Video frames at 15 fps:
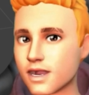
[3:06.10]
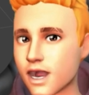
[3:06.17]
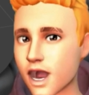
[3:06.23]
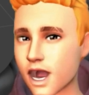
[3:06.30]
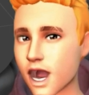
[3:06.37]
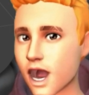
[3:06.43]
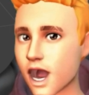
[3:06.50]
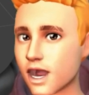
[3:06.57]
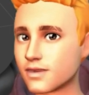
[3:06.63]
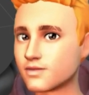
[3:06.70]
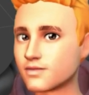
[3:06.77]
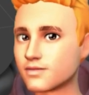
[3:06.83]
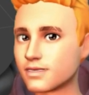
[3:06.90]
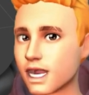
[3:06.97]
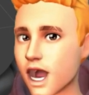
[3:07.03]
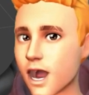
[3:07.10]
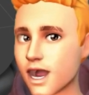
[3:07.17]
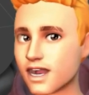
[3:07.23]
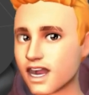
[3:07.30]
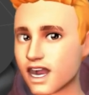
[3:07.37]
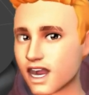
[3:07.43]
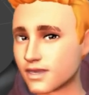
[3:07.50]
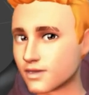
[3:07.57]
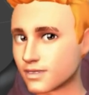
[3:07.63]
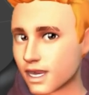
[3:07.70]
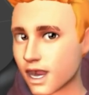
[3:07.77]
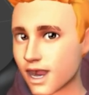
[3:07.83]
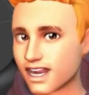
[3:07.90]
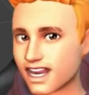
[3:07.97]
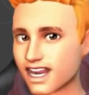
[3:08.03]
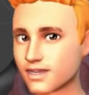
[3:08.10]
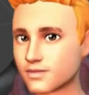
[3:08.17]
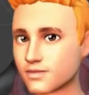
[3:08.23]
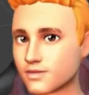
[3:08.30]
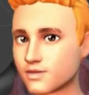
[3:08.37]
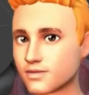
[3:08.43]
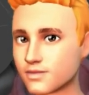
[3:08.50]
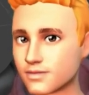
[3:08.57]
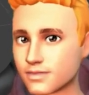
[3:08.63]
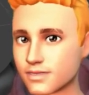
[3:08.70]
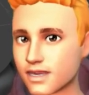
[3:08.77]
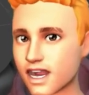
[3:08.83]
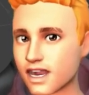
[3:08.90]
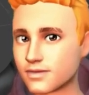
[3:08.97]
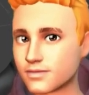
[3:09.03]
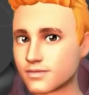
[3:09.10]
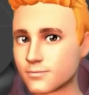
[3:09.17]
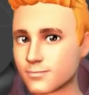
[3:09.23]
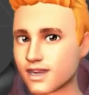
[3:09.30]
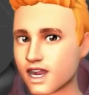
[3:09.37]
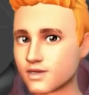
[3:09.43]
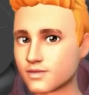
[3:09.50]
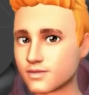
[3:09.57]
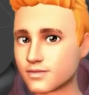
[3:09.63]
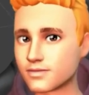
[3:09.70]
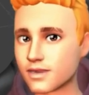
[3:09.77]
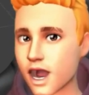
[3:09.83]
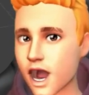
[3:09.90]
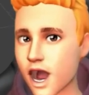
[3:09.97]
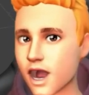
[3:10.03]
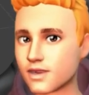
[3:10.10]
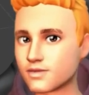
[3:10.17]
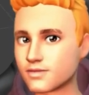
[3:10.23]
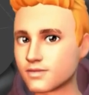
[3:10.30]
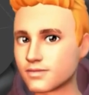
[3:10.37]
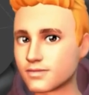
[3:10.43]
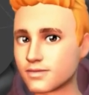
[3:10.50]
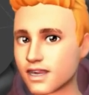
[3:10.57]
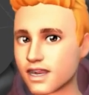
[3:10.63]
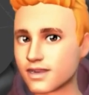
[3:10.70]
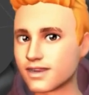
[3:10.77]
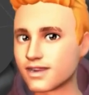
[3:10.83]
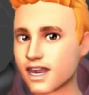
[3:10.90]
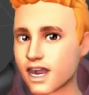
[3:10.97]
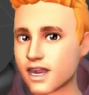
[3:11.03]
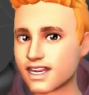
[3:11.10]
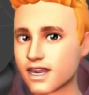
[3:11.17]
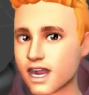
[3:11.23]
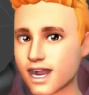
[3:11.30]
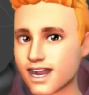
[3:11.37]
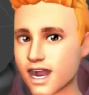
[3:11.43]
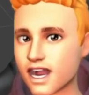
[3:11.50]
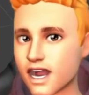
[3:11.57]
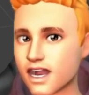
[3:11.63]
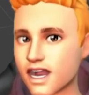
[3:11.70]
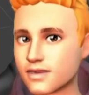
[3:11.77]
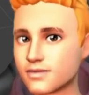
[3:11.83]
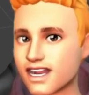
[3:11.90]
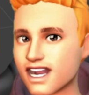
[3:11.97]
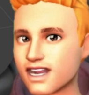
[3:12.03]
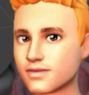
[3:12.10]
uh, again S and little bit and then we can scale it like this.